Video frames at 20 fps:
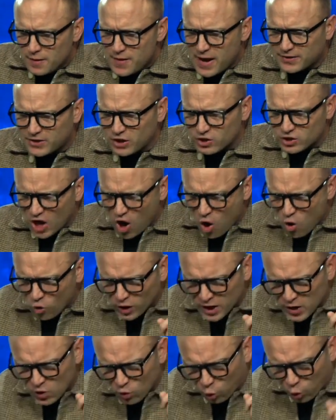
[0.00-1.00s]
That there's
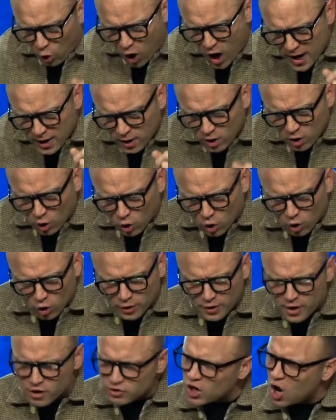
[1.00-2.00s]
only one
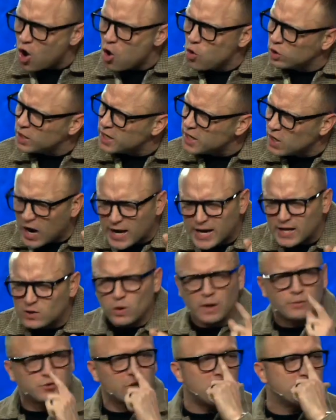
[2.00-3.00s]
Lord. I
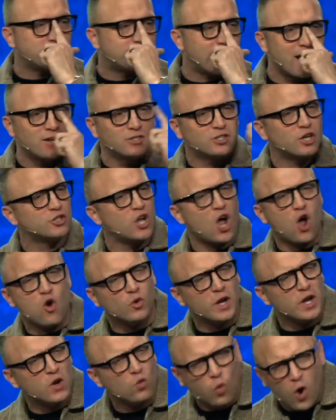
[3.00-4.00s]
guess what I'm trying to say is there's
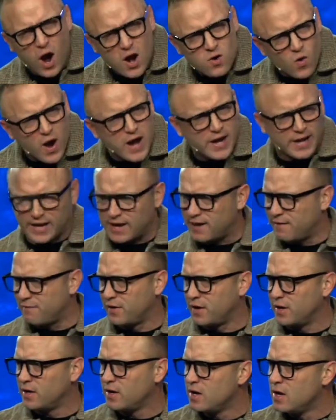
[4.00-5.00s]
only one way to
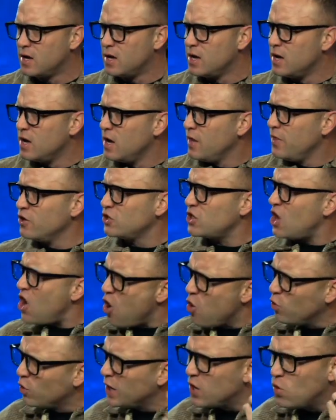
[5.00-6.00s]
heaven. There's
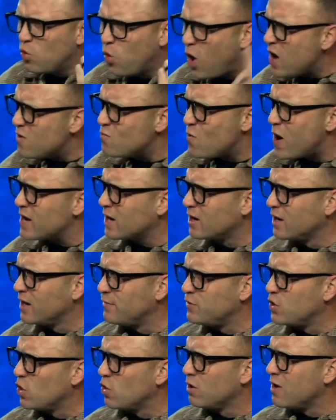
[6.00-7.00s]
only one way to
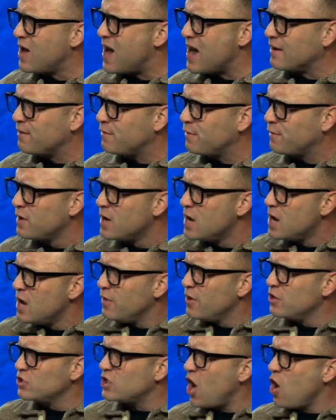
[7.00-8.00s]
live your life.
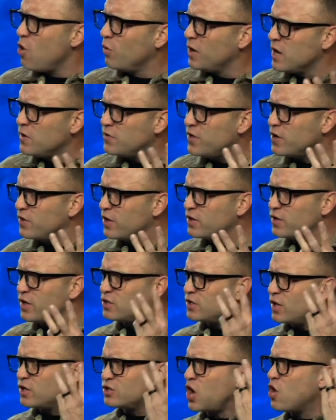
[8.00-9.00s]
There's only
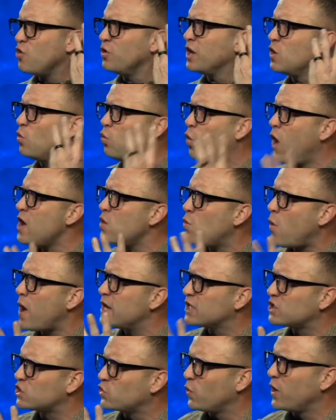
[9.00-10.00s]
one
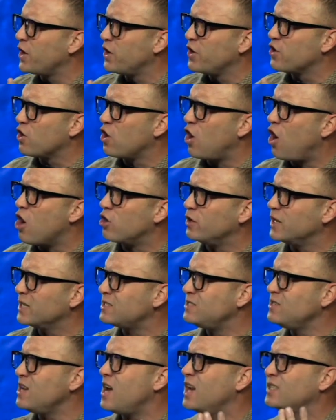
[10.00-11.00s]
way to surrender your heart.
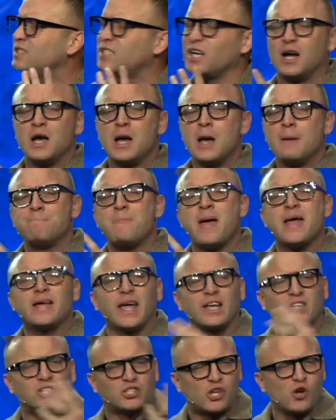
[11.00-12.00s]
It's not to
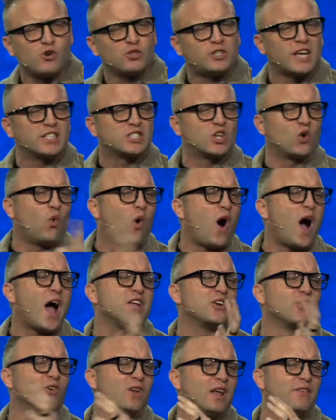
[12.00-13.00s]
make excuses as to
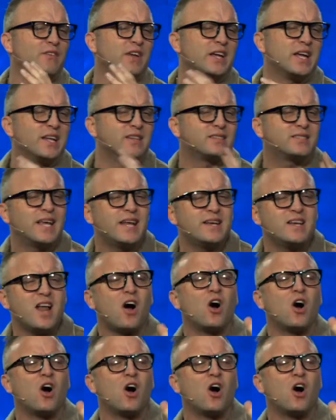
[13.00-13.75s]
why you're living in sin.